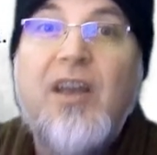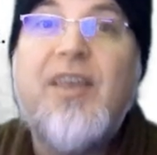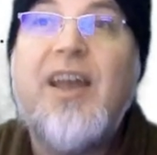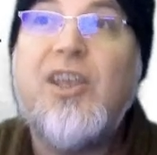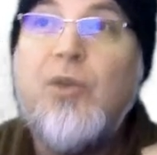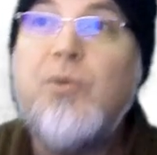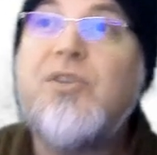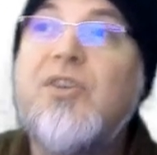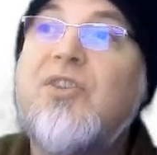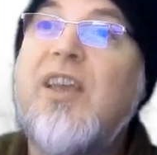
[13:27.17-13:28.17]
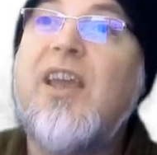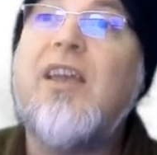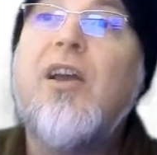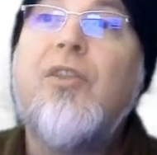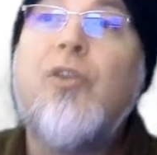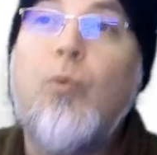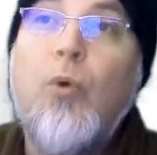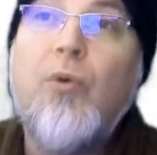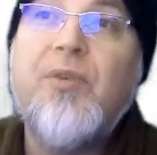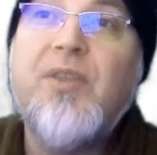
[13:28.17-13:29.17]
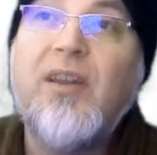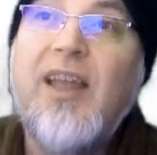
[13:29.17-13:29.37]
that it used to say the wolf and the